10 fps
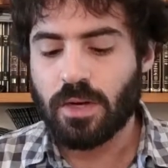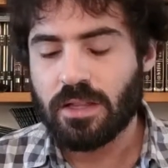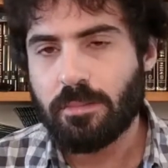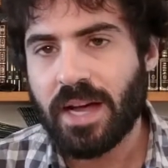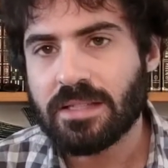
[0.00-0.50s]

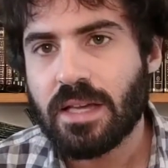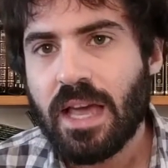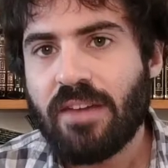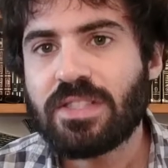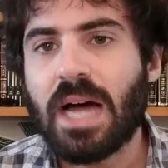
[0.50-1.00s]
It depends.
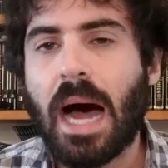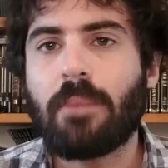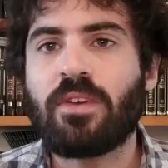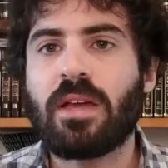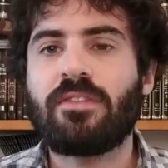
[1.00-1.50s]
If it's
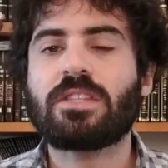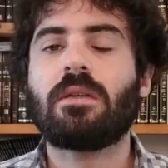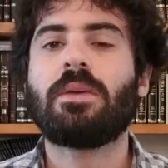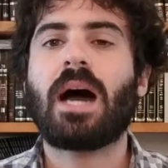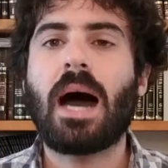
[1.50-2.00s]
obvious, if it's
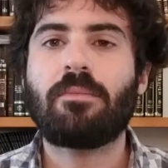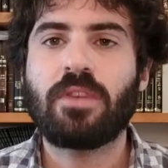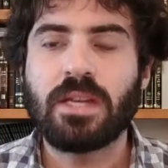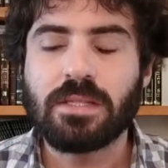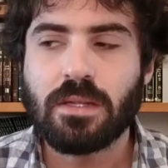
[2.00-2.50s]
going to be
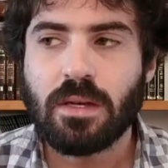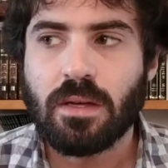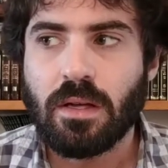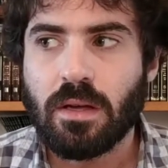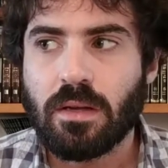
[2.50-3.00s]
obvious
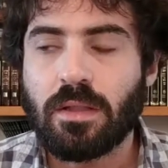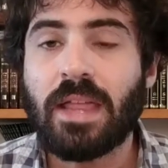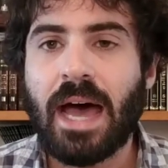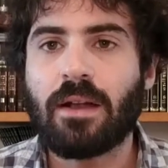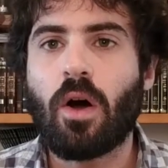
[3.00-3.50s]

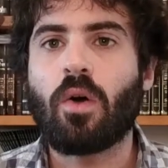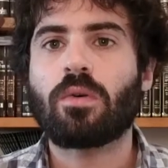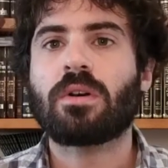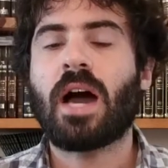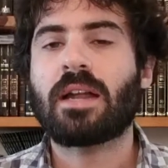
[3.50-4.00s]
that,
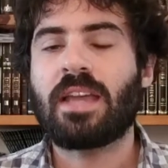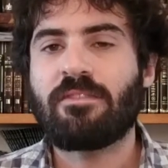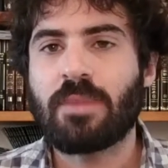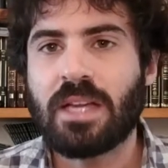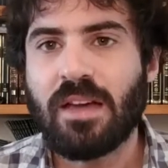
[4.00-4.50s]
oh, God
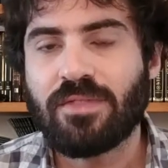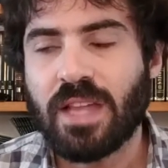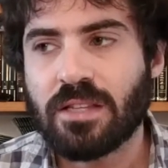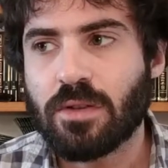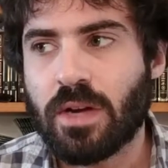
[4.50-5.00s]
gave him a gift,
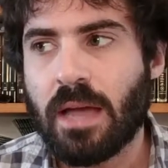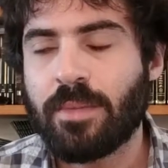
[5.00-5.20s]
then it's okay.